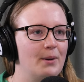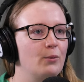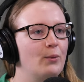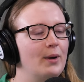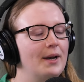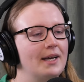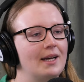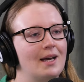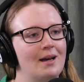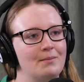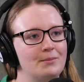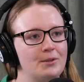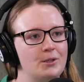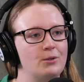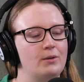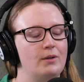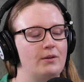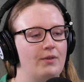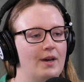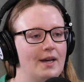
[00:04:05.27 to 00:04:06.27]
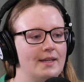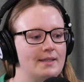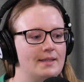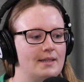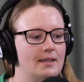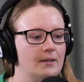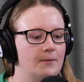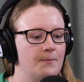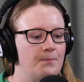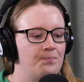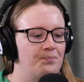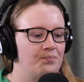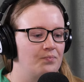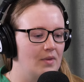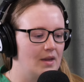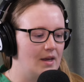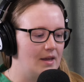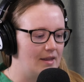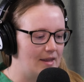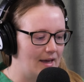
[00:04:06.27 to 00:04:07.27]
But when it comes to investing,
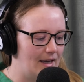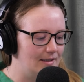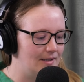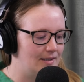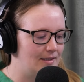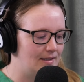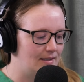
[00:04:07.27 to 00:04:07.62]
that's